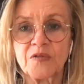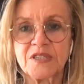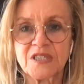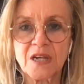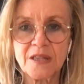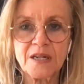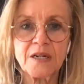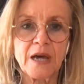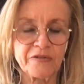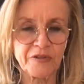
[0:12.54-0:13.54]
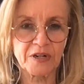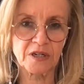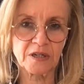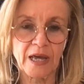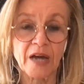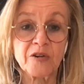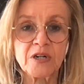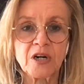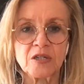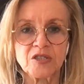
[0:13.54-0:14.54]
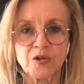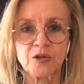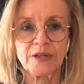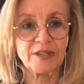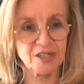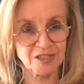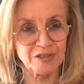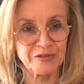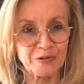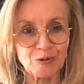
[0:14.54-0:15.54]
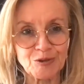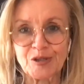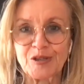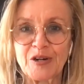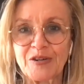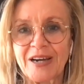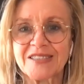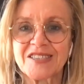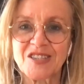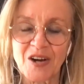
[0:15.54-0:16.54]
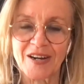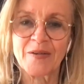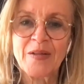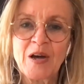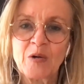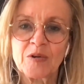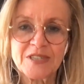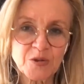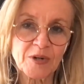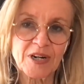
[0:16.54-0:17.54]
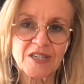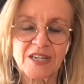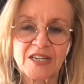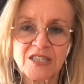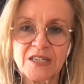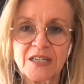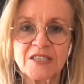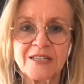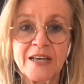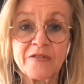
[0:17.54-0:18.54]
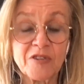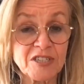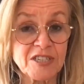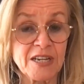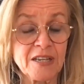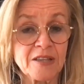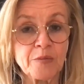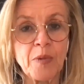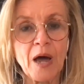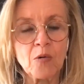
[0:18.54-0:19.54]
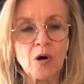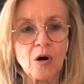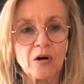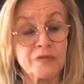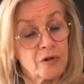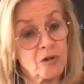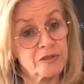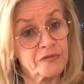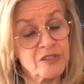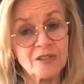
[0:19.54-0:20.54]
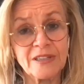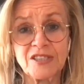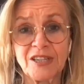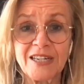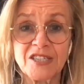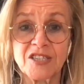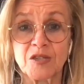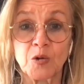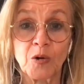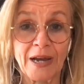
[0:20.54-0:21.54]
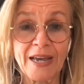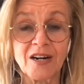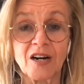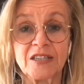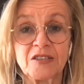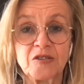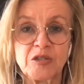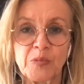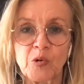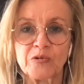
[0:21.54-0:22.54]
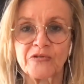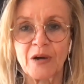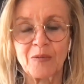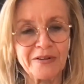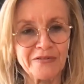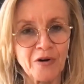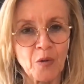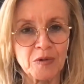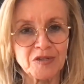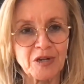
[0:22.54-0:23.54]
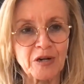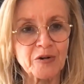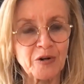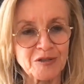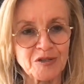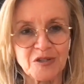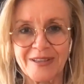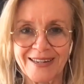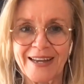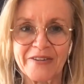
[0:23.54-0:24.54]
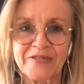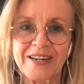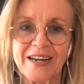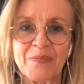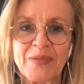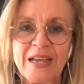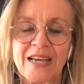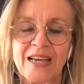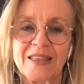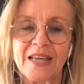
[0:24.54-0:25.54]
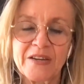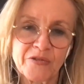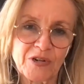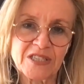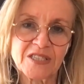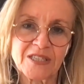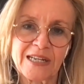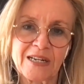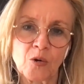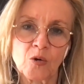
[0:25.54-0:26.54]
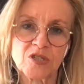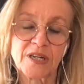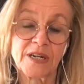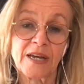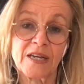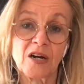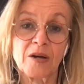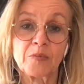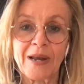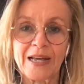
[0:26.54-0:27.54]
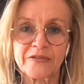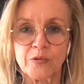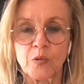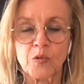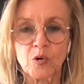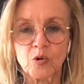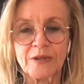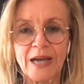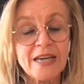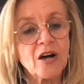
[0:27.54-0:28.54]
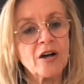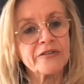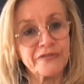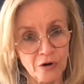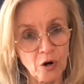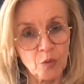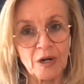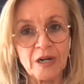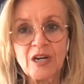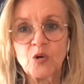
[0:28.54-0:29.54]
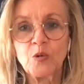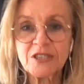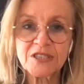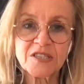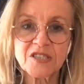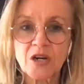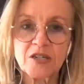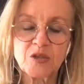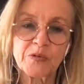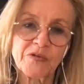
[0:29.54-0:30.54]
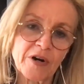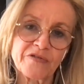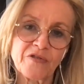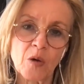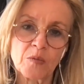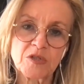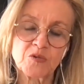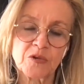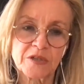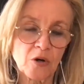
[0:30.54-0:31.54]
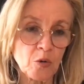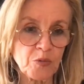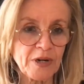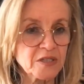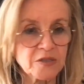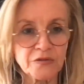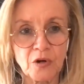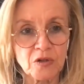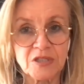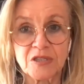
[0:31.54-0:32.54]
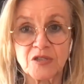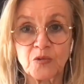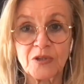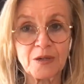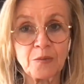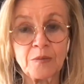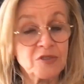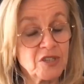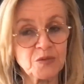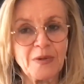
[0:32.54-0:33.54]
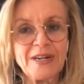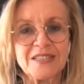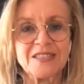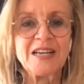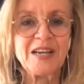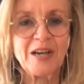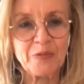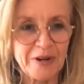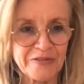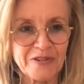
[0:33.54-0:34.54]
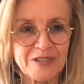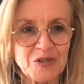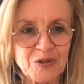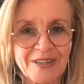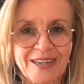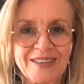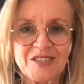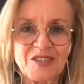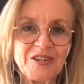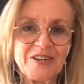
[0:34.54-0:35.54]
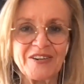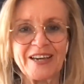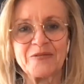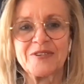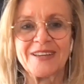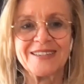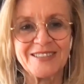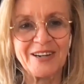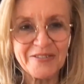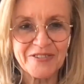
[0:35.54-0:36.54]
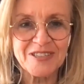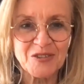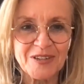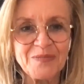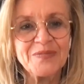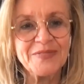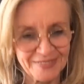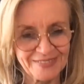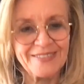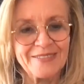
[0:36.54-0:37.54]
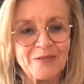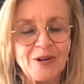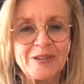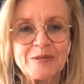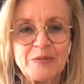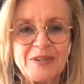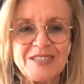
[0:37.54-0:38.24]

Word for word: of the Southern African Agricultural Initiative, also known as SAAI. Well, this organization is leveraging the power of artificial intelligence, or AI, to support family farmers across Southern Africa. And they've recently launched an AI platform called AI Farmer, which is designed to provide farmers with comprehensive answers within just minutes. And we have Francois in the studio again with us. Hi, Francois. Welcome to